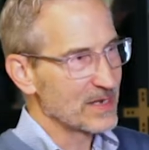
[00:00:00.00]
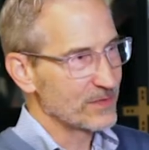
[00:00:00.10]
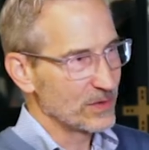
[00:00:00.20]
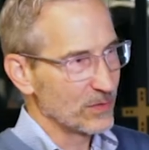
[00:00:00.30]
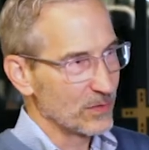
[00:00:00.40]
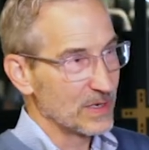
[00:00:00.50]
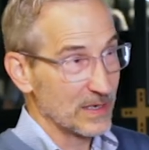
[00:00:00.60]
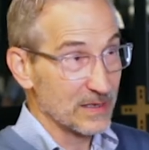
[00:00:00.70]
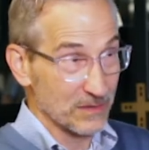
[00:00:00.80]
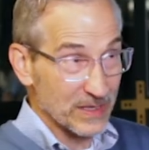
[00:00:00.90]
view,
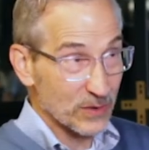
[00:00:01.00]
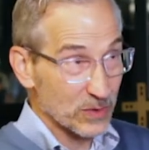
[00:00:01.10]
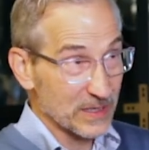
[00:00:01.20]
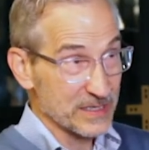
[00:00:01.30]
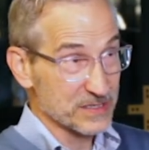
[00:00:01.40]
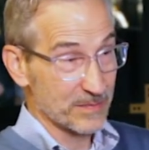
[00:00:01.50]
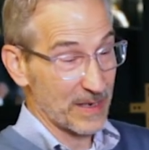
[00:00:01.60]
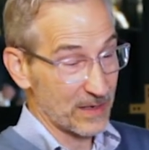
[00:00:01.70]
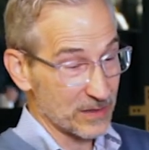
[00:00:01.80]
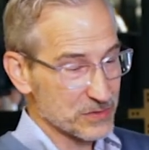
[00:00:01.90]
it literally is
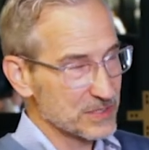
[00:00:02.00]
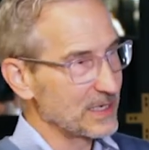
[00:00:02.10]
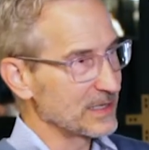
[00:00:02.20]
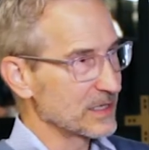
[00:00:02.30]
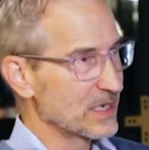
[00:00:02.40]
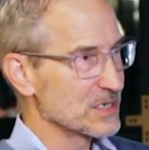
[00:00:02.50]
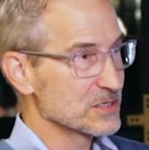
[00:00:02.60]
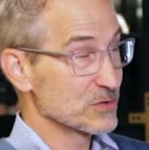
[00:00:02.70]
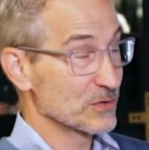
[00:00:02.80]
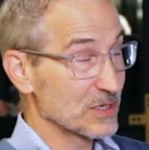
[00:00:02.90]
about understanding the
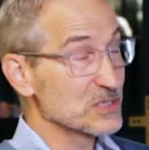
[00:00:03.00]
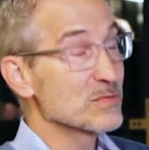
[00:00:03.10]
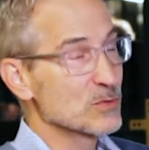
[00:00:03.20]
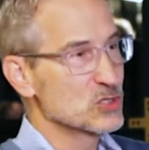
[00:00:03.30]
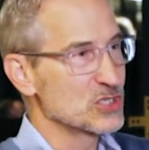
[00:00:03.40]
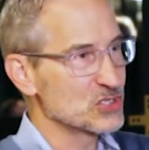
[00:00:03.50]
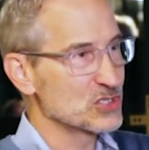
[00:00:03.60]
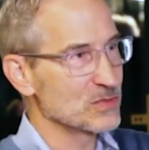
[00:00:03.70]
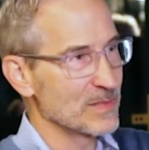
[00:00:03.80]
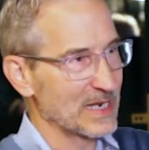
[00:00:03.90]
customer's
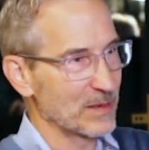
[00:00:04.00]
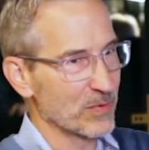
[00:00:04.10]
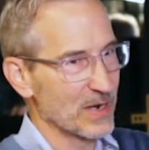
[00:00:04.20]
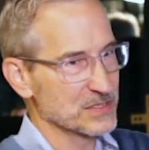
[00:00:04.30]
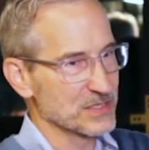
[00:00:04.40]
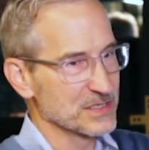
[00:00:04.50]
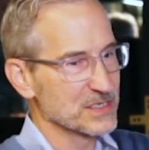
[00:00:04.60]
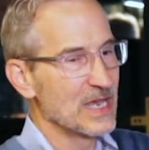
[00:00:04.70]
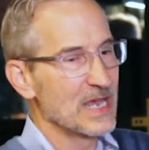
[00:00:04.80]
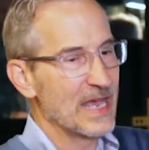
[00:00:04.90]
decision making process
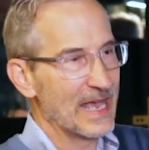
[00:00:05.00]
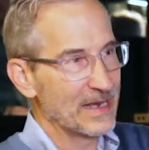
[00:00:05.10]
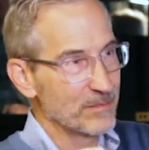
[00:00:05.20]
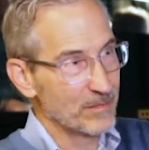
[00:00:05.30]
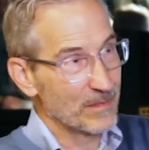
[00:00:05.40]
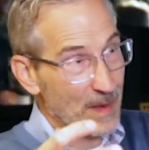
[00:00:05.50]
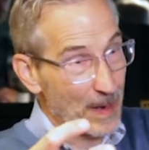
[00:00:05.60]
and